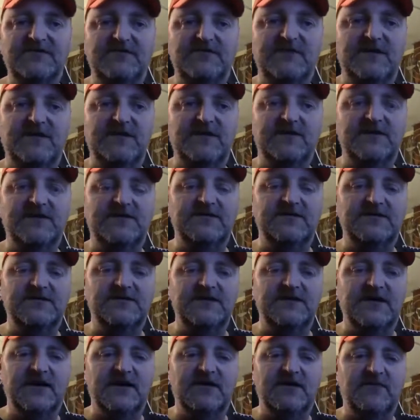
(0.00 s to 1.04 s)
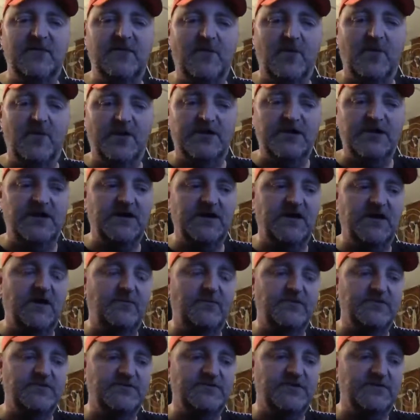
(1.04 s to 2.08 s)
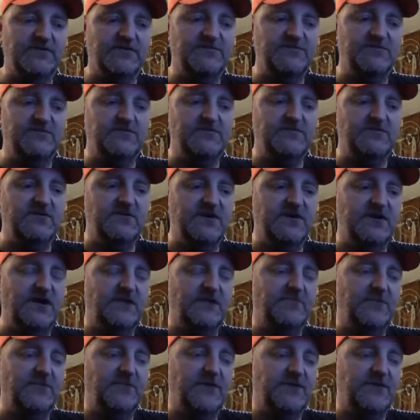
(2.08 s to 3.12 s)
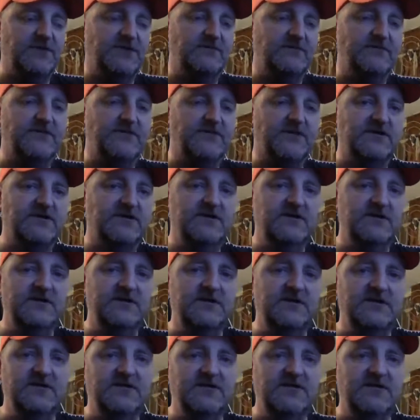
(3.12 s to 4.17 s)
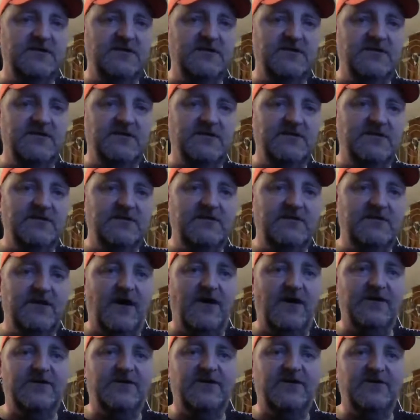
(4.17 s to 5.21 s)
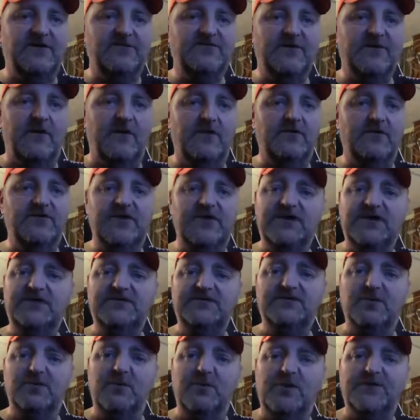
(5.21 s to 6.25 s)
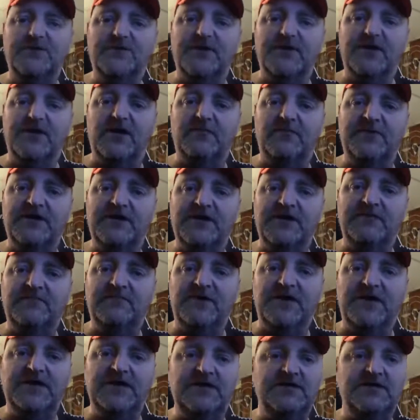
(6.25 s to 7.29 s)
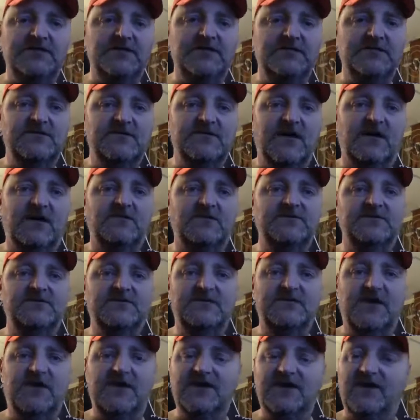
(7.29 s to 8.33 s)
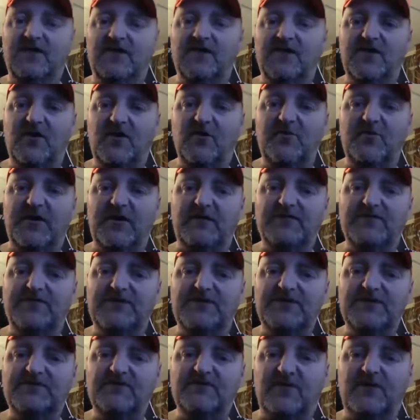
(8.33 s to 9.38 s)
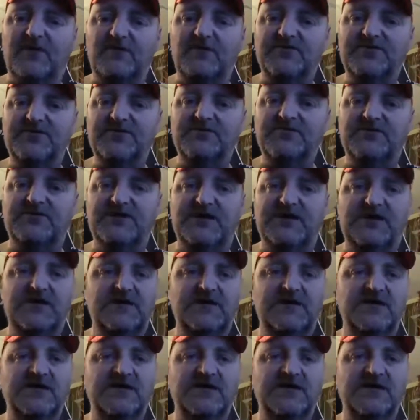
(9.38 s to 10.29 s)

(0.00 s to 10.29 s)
and been working on a couple of ships to upgrade and everything. Arco Drone, thank you so much for coming in, buddy. How's your night going? I hope everything is well with you today.